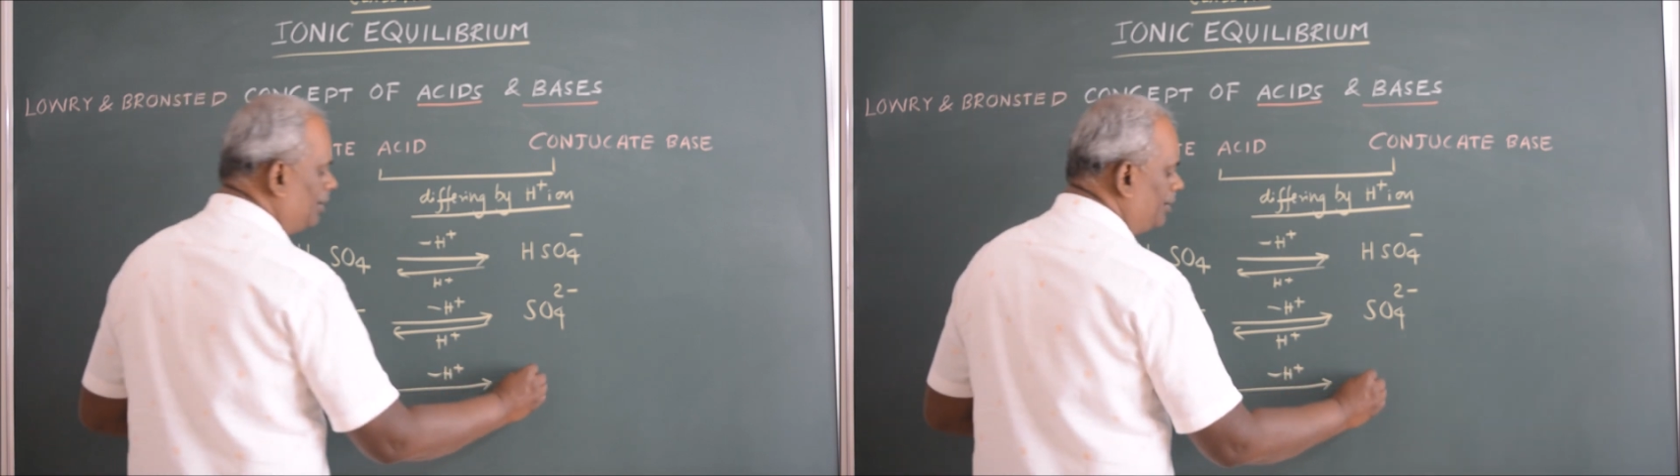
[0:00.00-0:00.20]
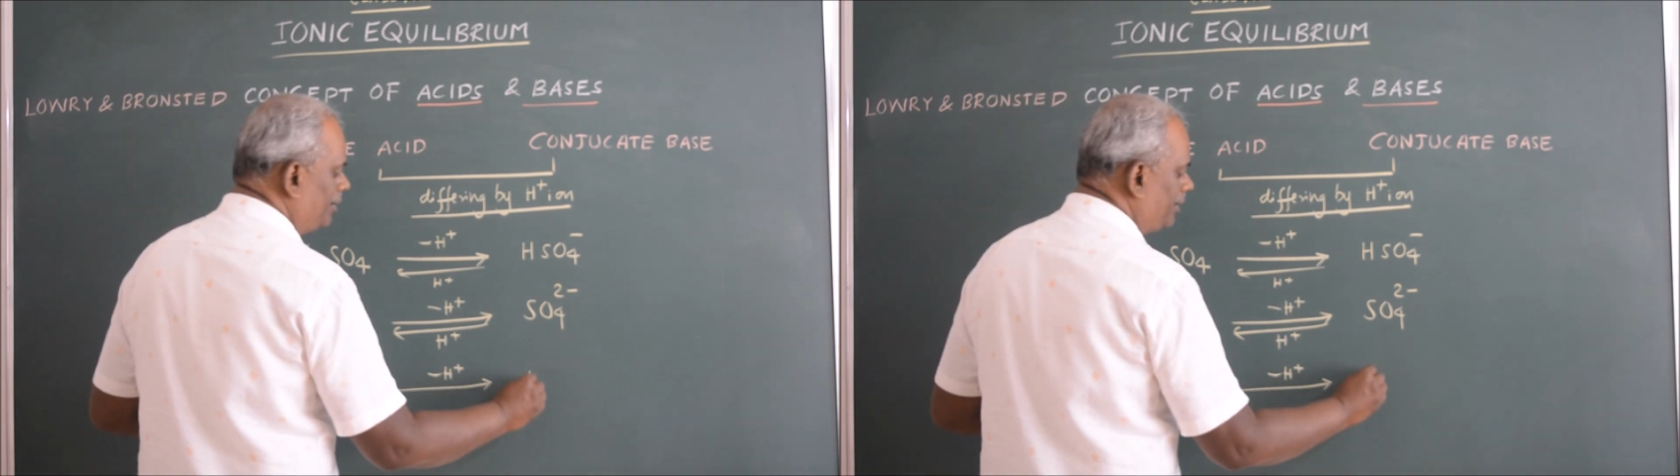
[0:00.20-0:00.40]

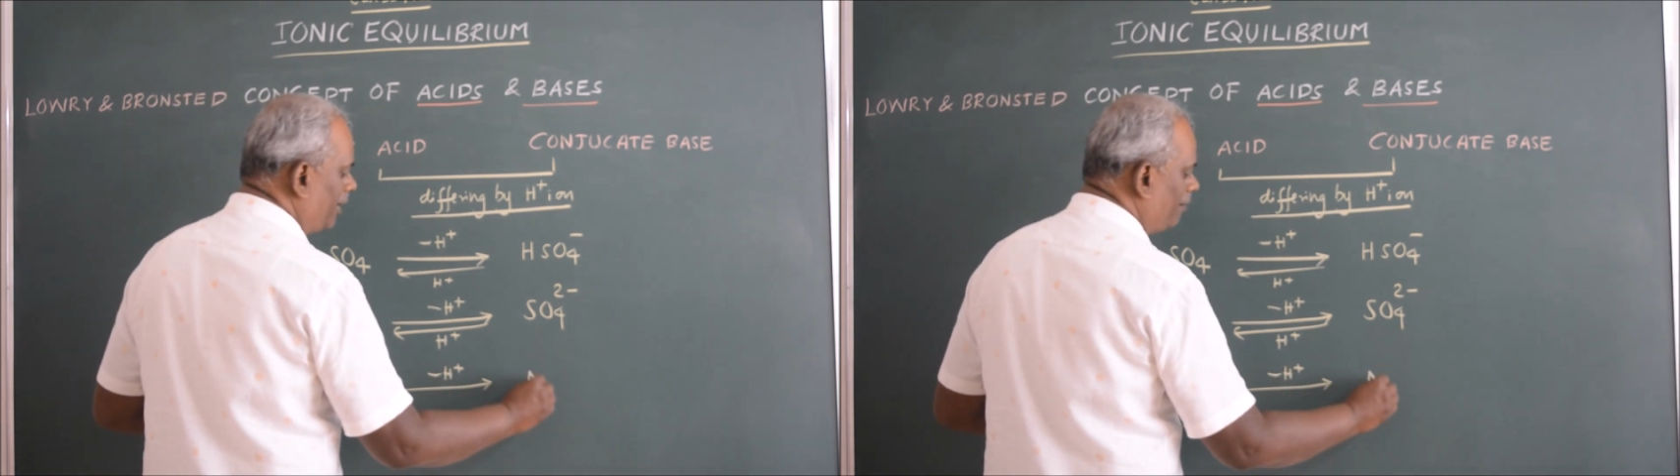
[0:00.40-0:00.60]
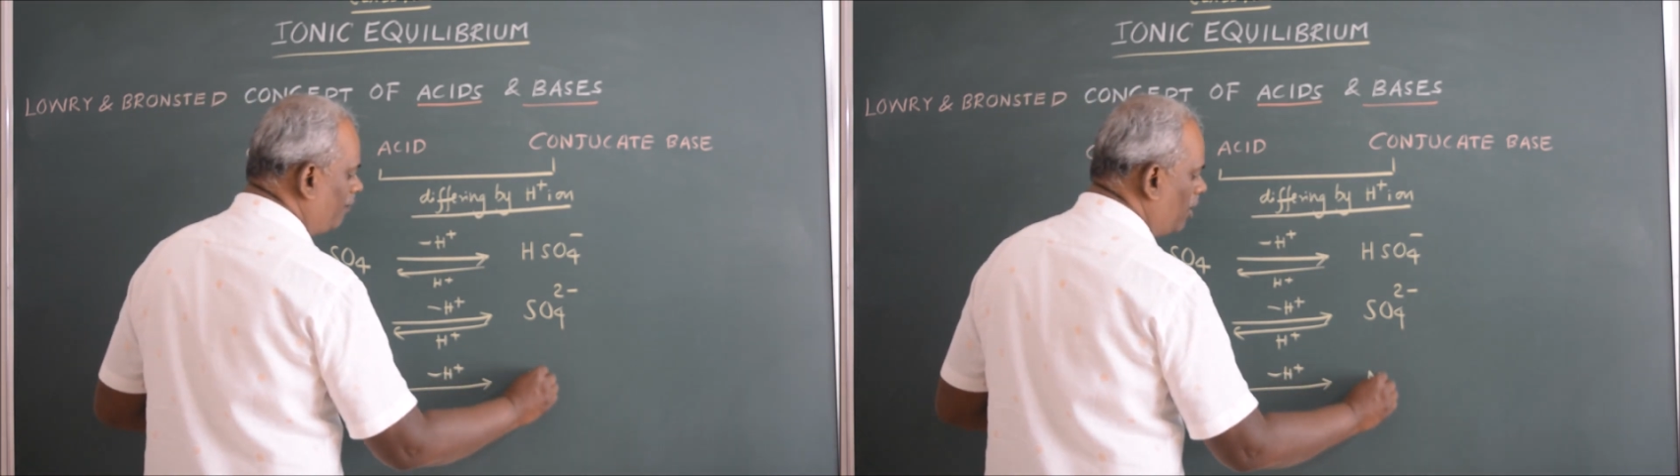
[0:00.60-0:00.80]
it
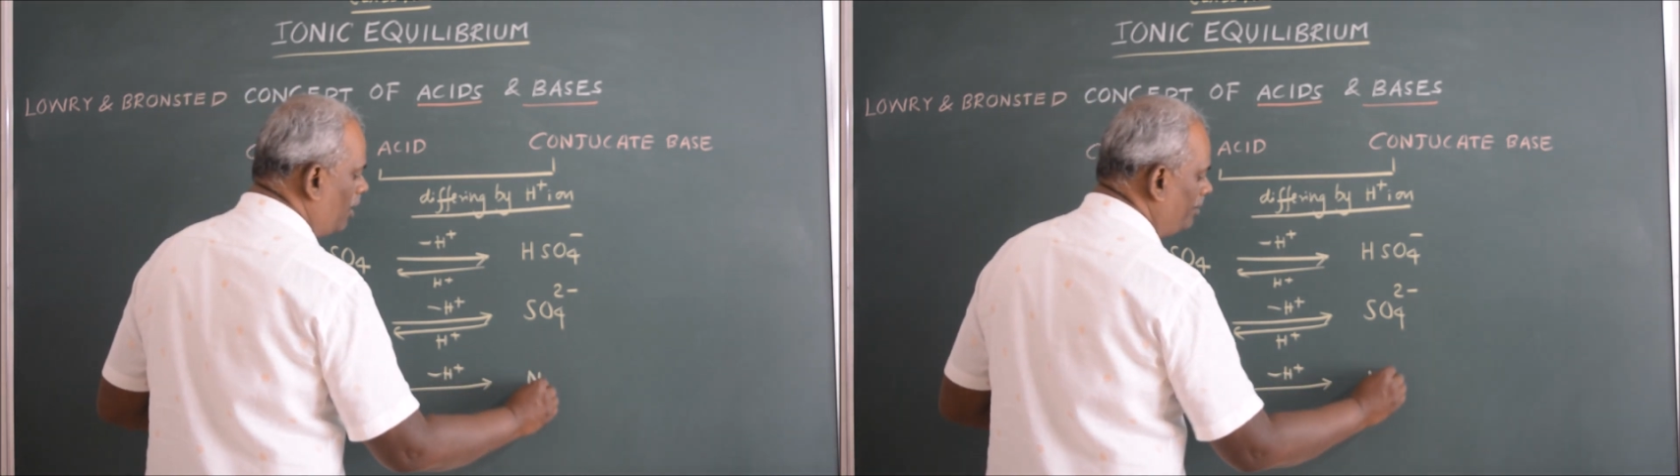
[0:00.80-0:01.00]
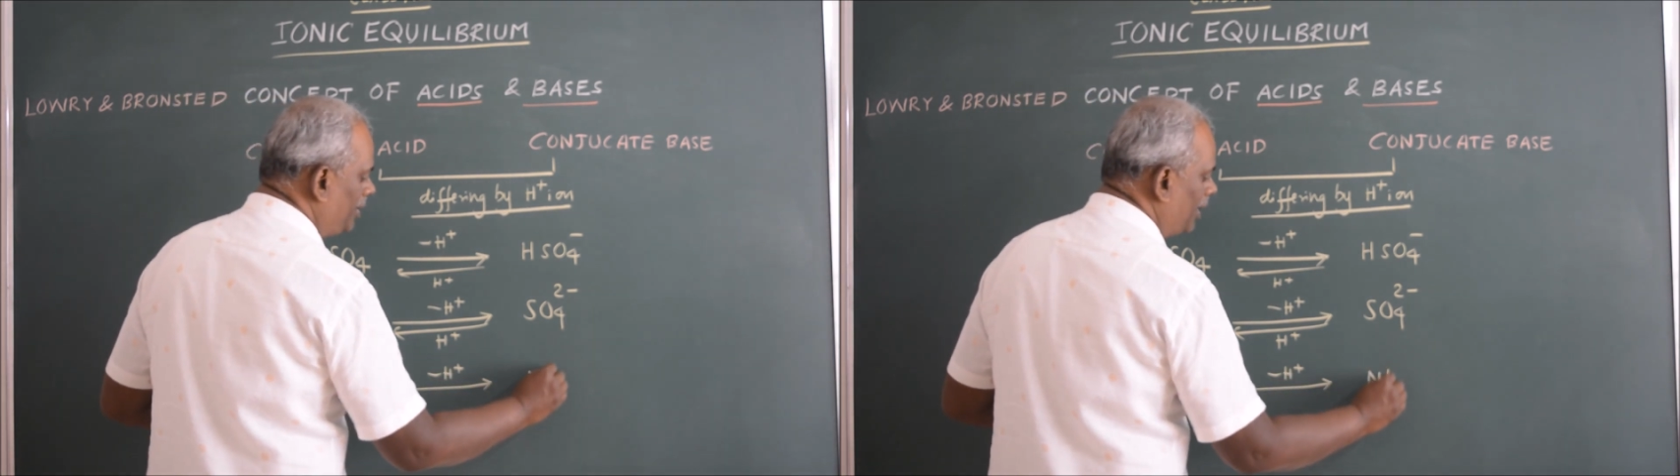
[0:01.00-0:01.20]
can form